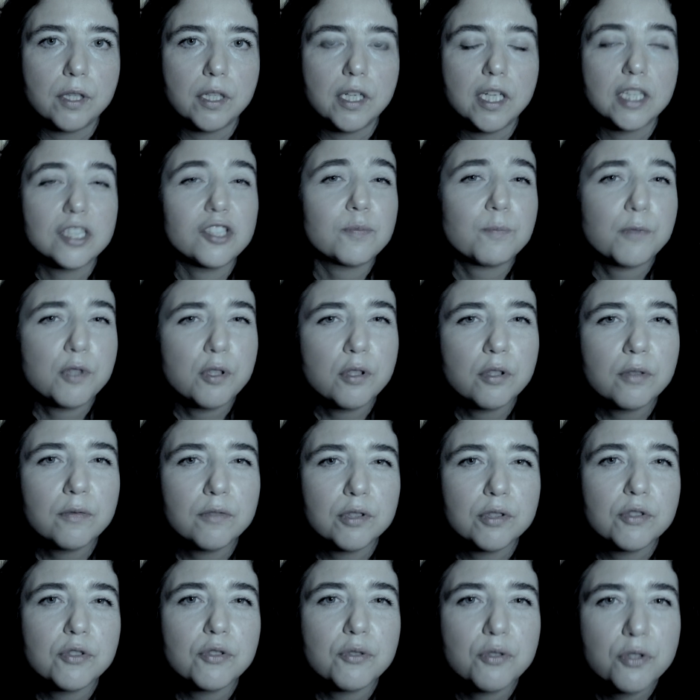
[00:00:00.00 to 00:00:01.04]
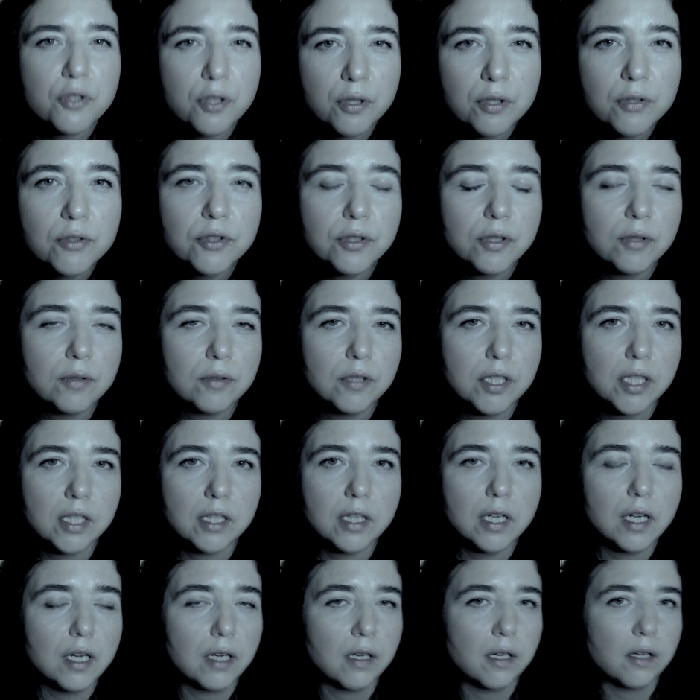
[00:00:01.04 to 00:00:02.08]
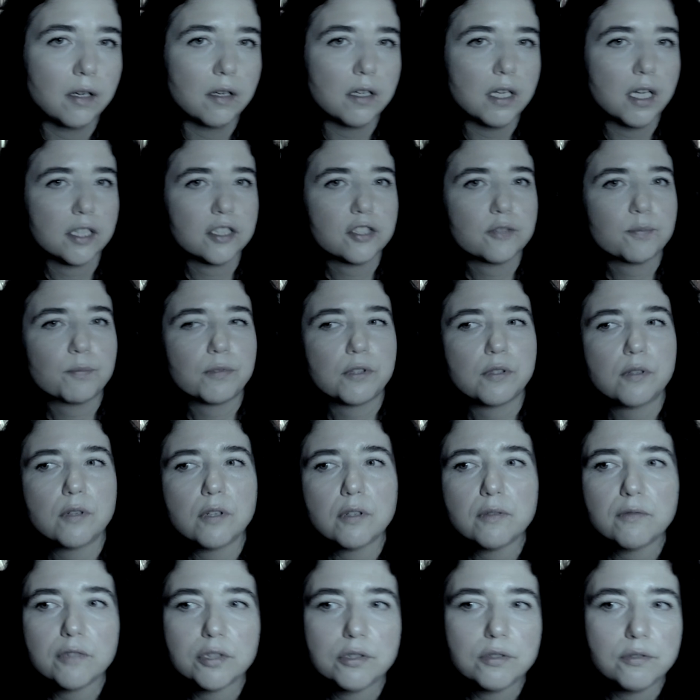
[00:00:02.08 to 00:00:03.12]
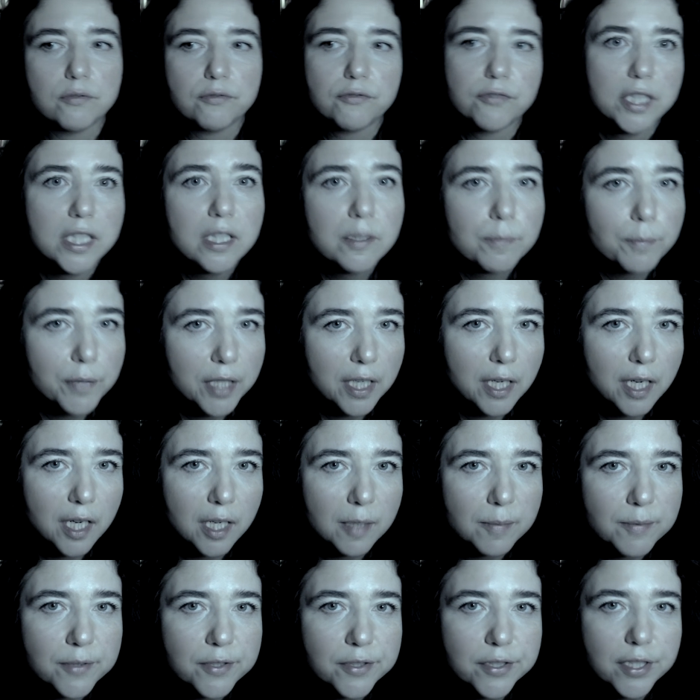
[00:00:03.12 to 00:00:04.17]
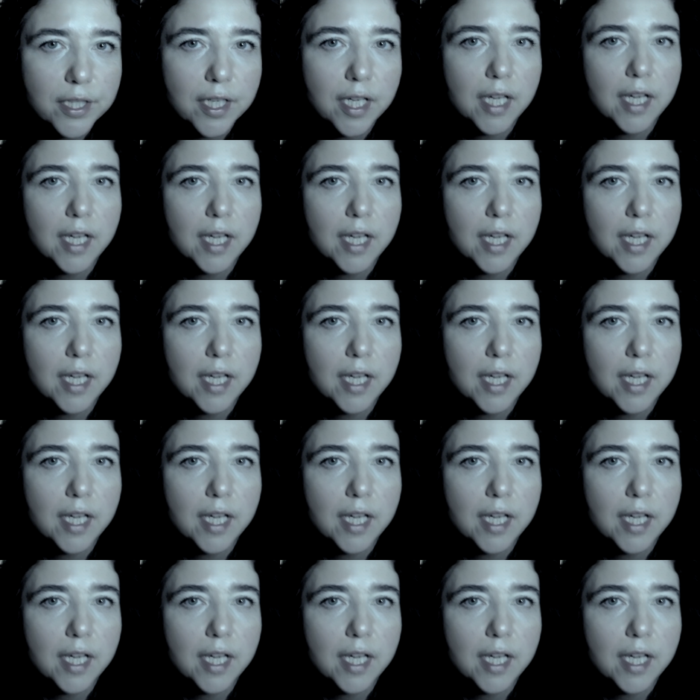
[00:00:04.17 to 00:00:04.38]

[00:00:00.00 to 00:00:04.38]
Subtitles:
Explore what you don't know, explore what you fear perhaps,